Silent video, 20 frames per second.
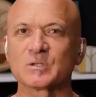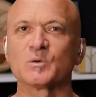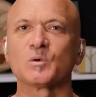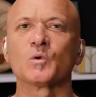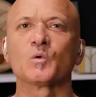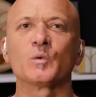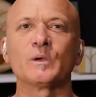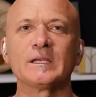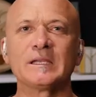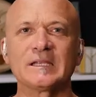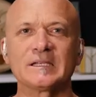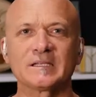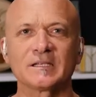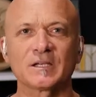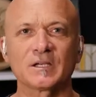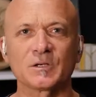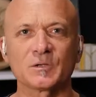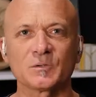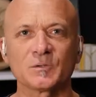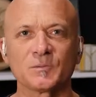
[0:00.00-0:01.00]
do what we need
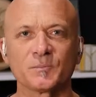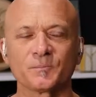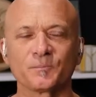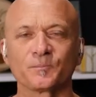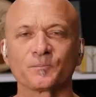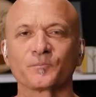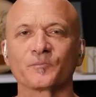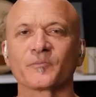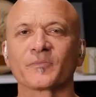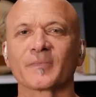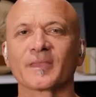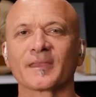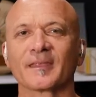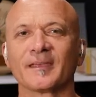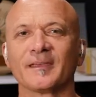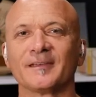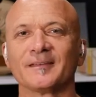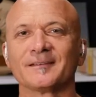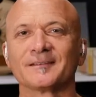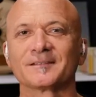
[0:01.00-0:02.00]
to do
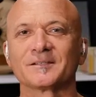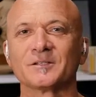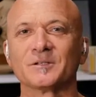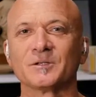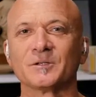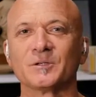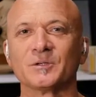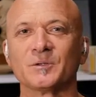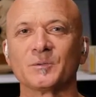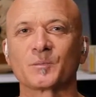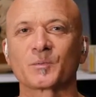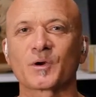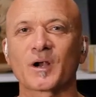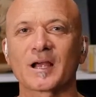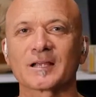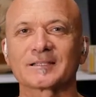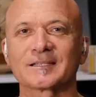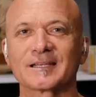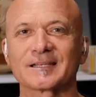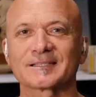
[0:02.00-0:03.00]
to
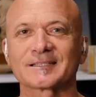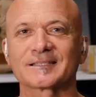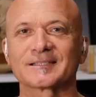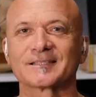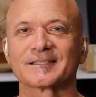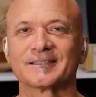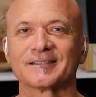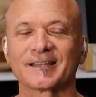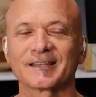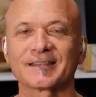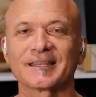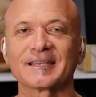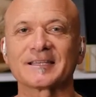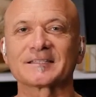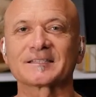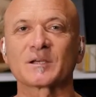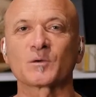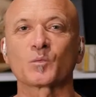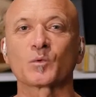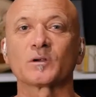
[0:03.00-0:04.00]
process the
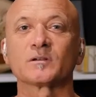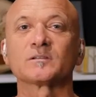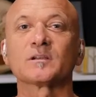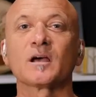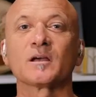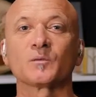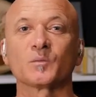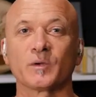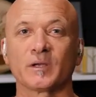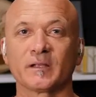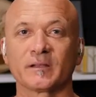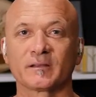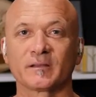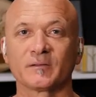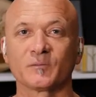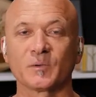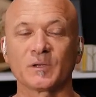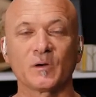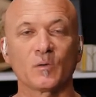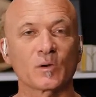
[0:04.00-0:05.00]
things that we're done
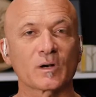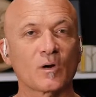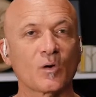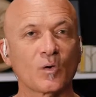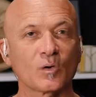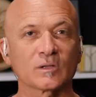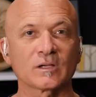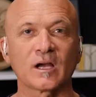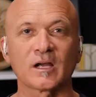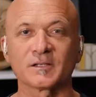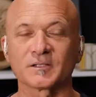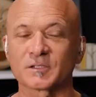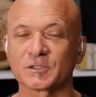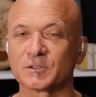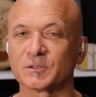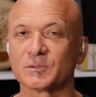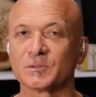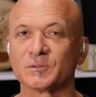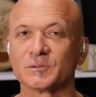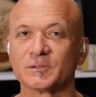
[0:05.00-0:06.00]
with. We don't want to hold on
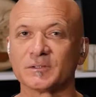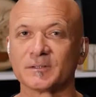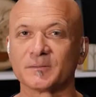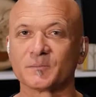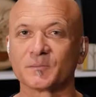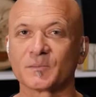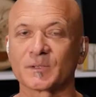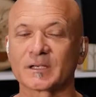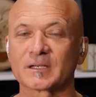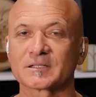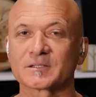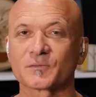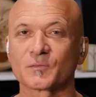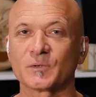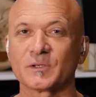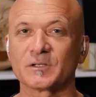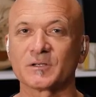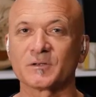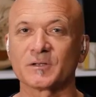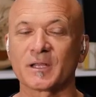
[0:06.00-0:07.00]
to because
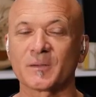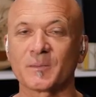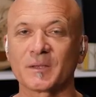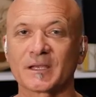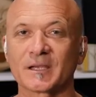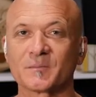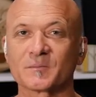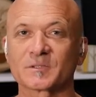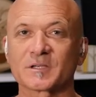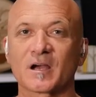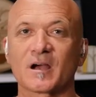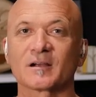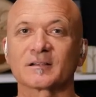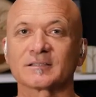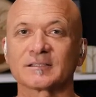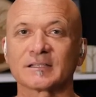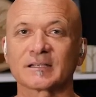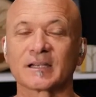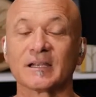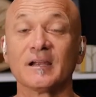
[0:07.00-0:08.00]
if we do, they become
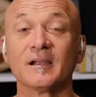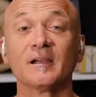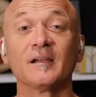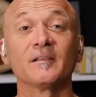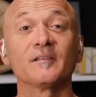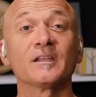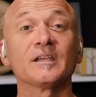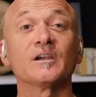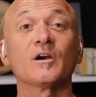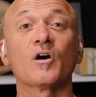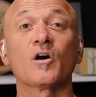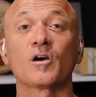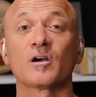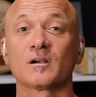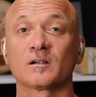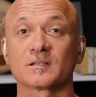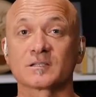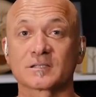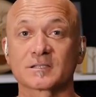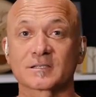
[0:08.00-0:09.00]
toxic. The
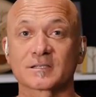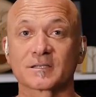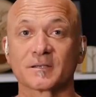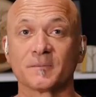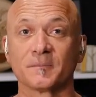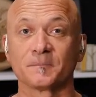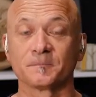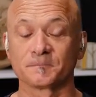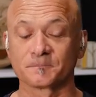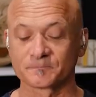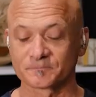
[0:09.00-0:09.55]
arts,